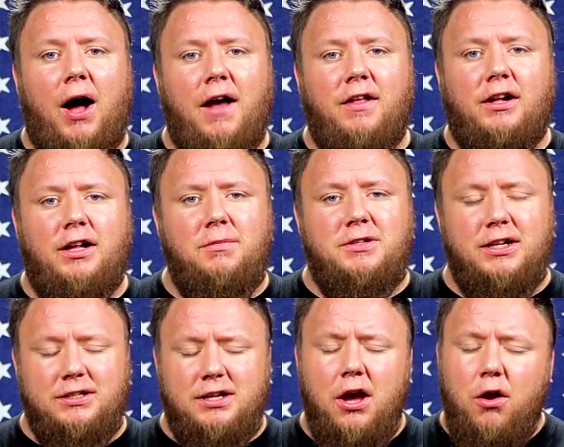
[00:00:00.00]
high the clip
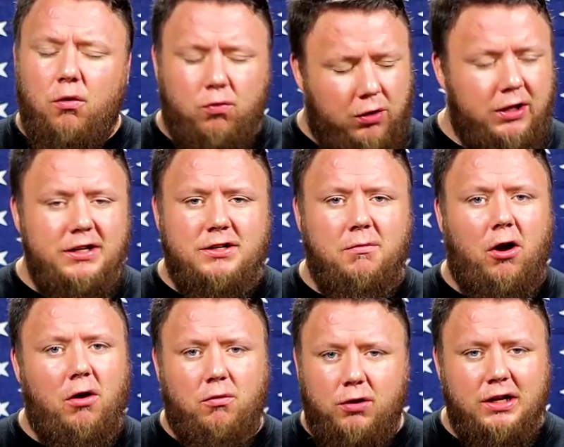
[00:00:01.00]
sits. Really
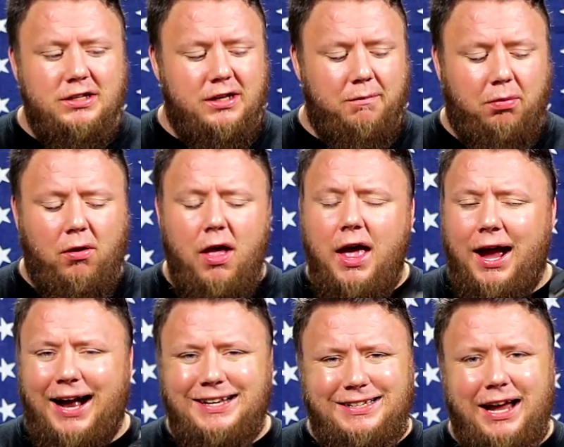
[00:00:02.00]
smart, really simple,
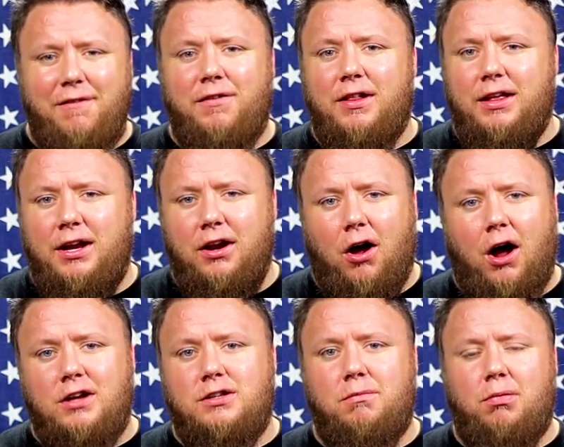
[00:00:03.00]
and definitely an
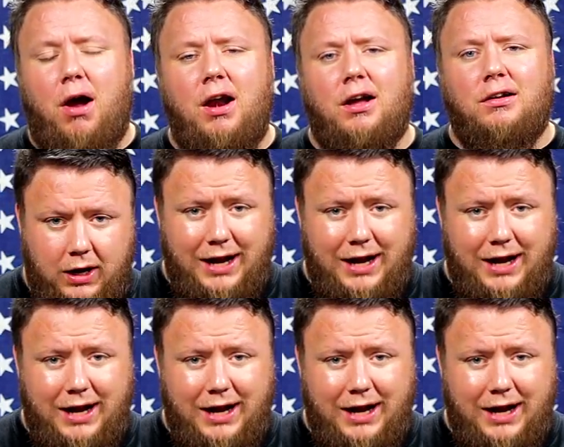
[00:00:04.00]
awesome product.